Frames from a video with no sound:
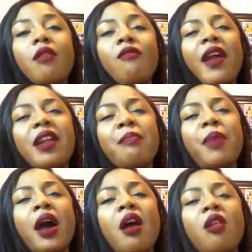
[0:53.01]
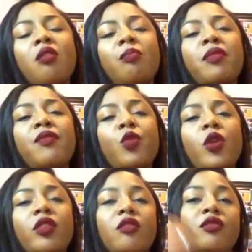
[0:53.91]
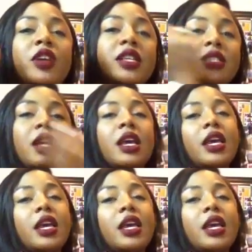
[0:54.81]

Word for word: right about before the wrist.